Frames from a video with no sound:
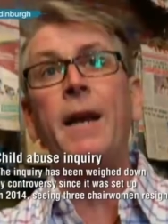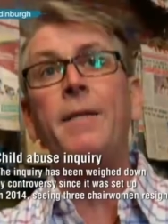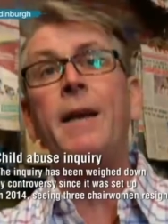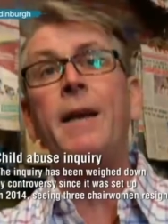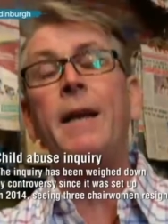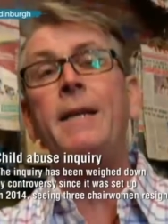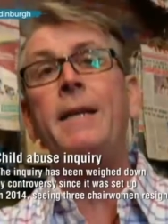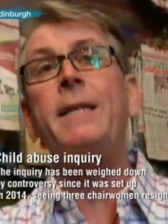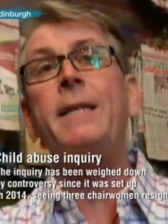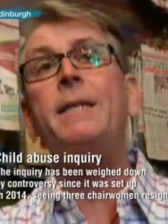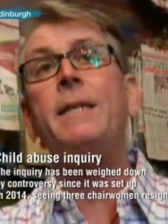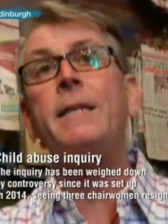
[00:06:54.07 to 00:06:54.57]
it,
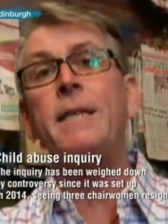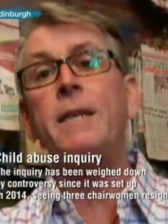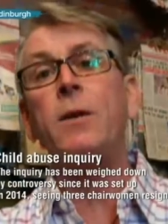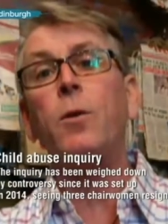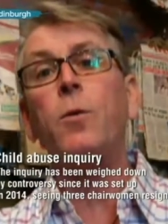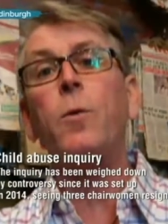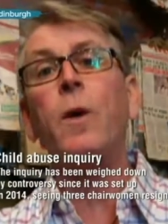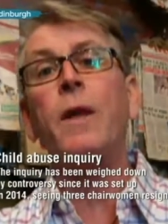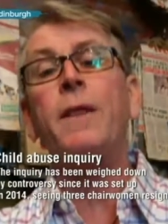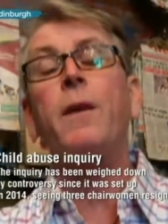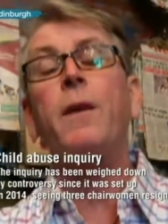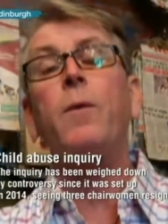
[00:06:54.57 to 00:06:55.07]
they need to
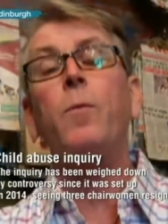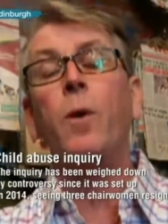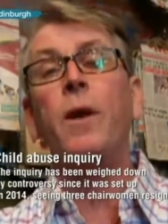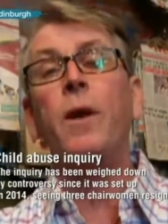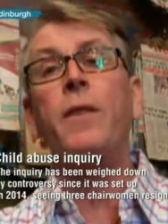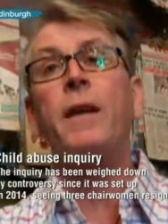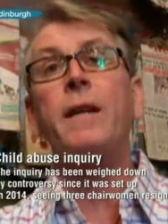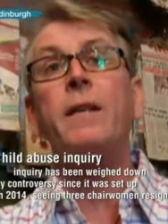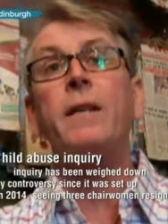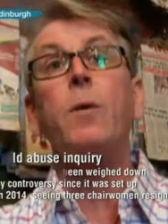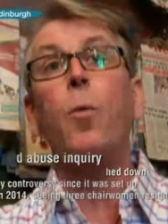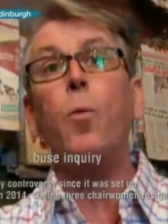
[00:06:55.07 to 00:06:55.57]
deal with,
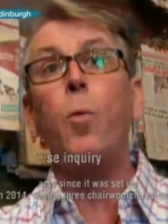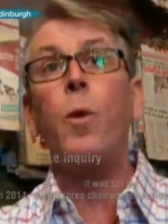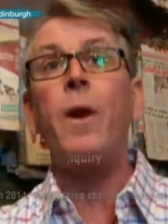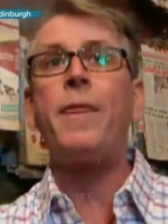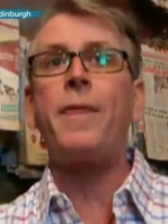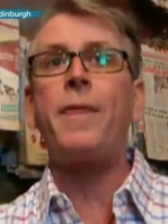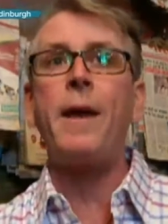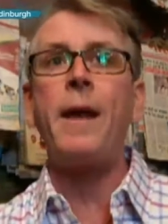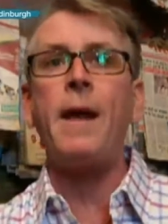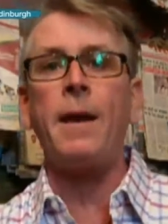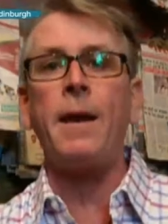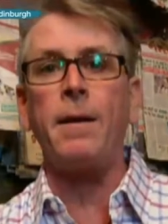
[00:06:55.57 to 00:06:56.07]
with it
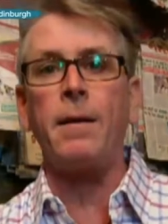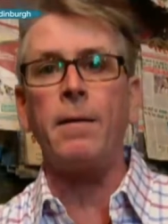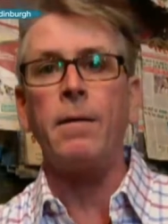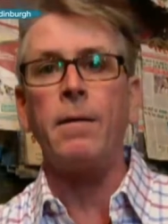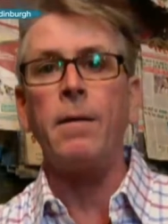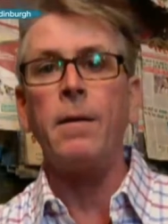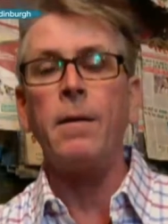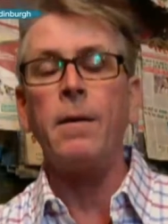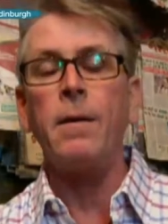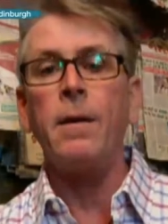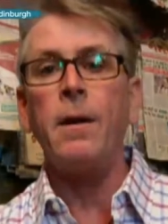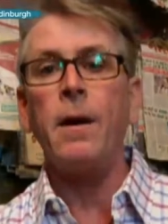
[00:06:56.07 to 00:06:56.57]
within
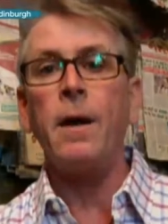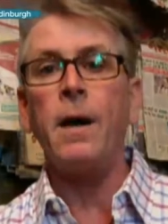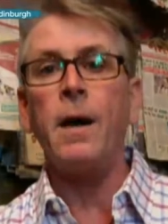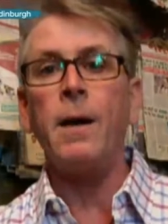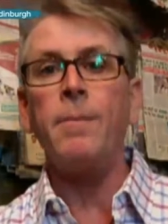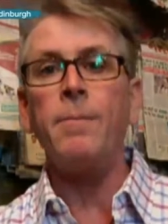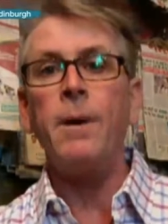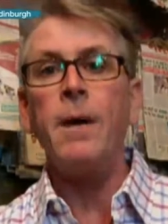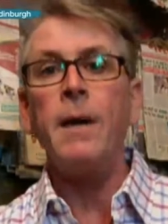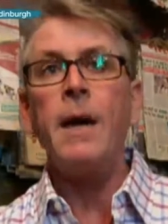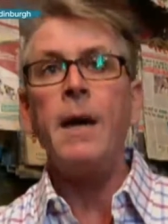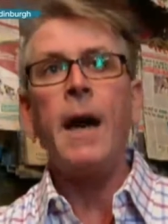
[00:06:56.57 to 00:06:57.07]

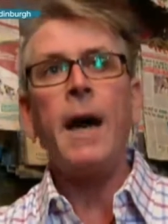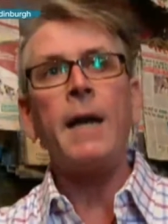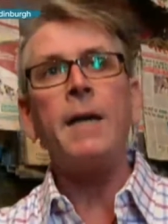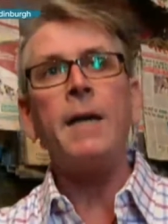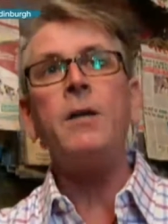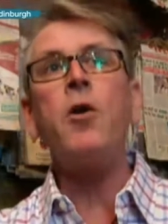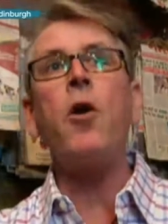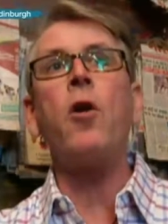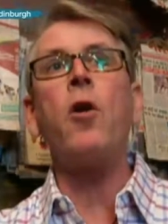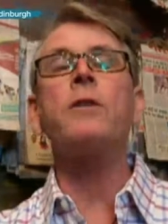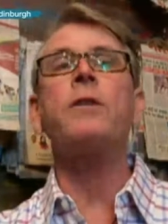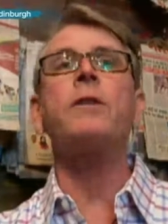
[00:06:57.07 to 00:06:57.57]
um,
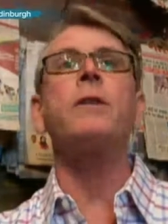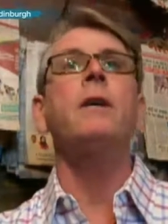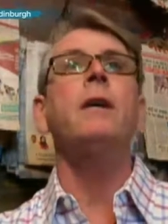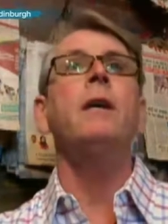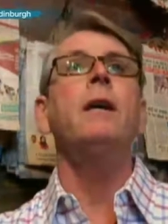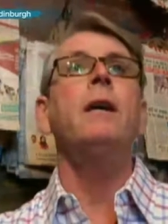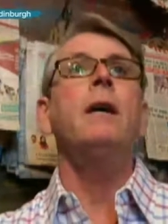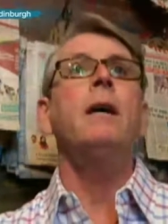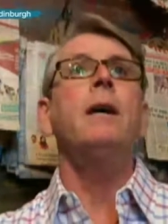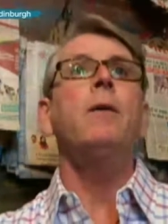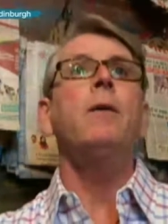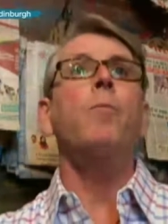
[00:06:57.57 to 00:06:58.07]
and not
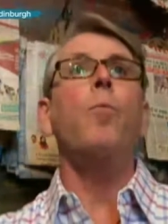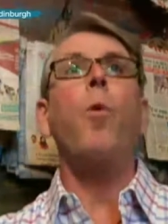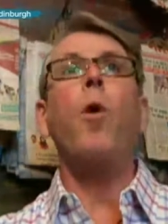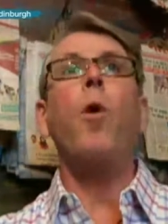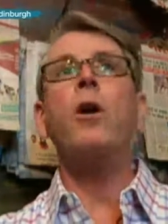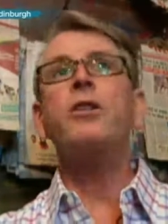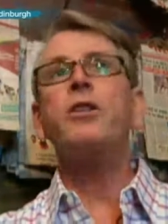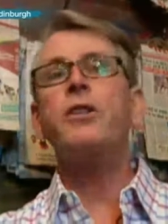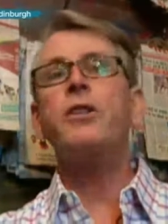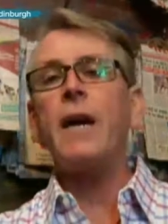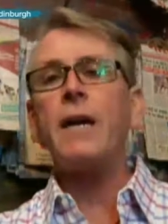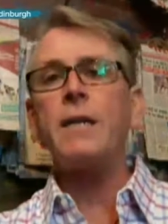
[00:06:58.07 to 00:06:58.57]

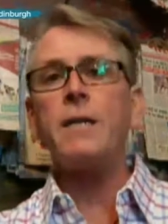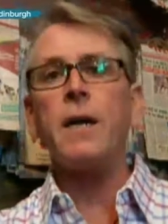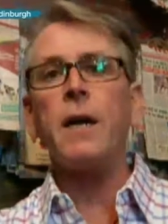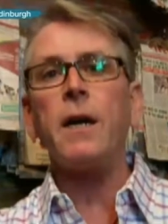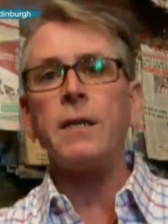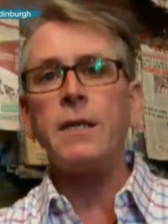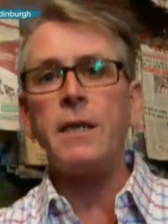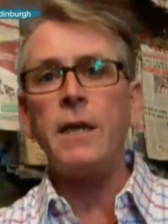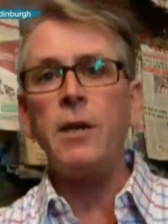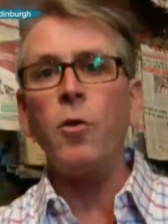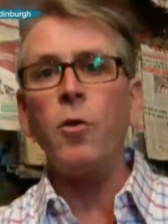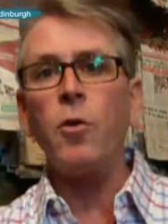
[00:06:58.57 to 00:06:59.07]
wash their
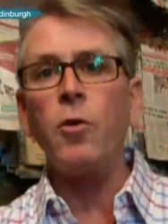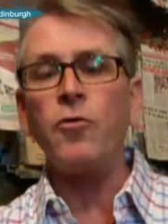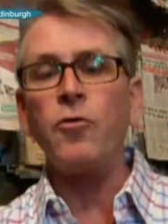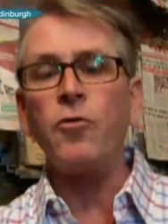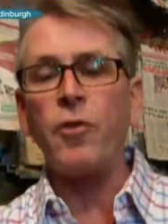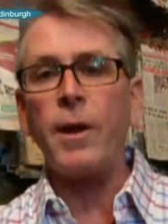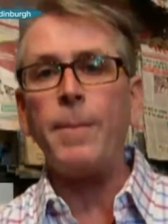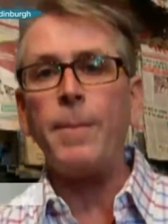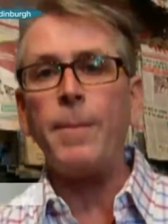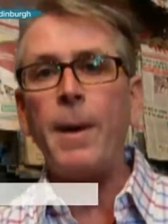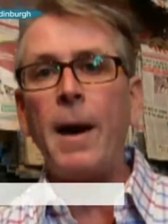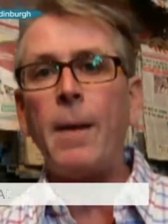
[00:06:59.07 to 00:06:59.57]
dirty
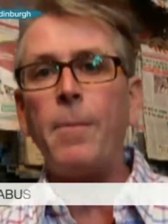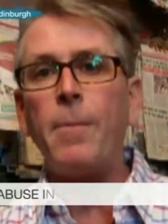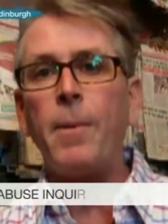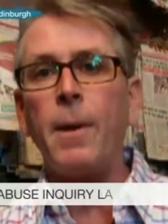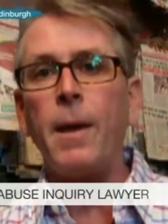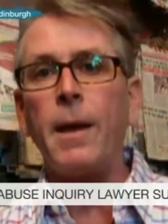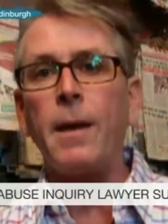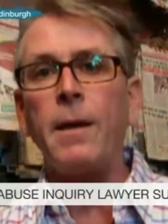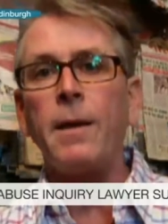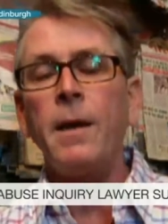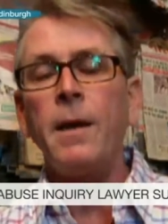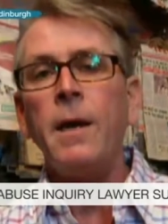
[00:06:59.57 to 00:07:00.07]
laundry in
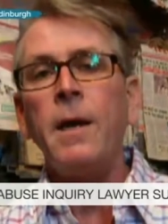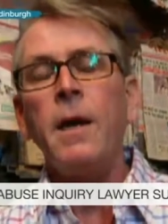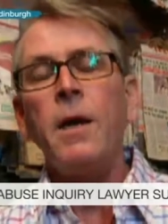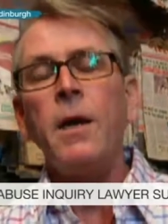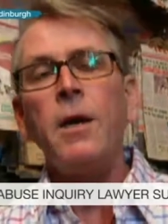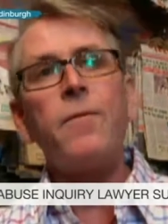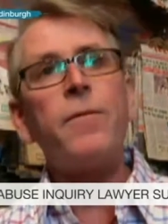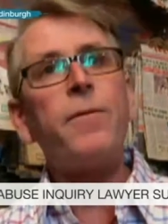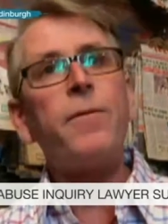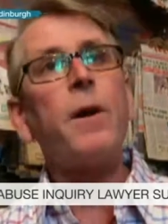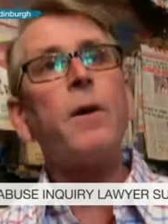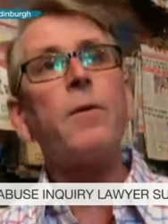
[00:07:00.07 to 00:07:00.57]
public.
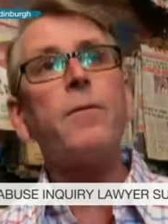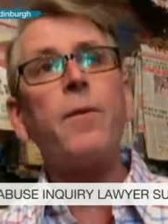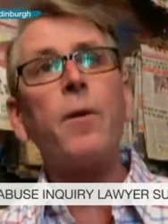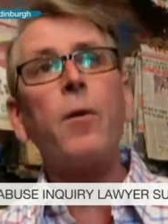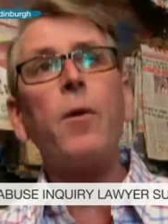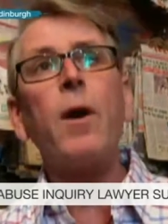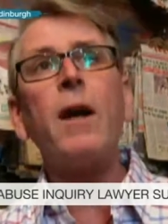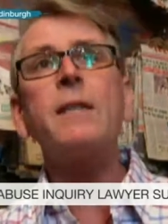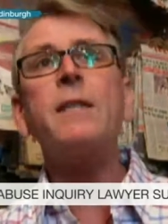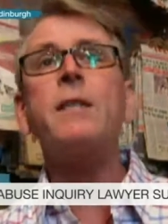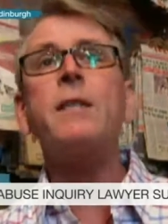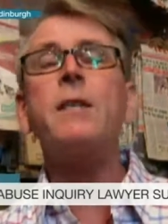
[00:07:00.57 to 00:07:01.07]
For,
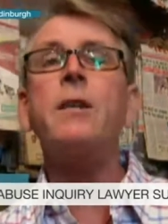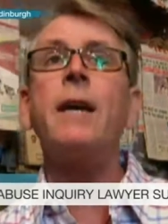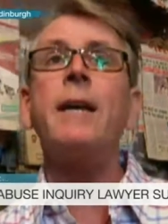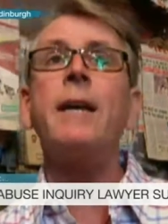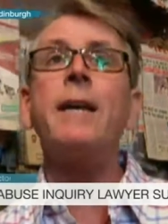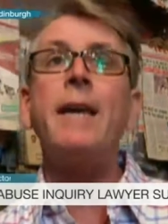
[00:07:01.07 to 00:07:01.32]
for us to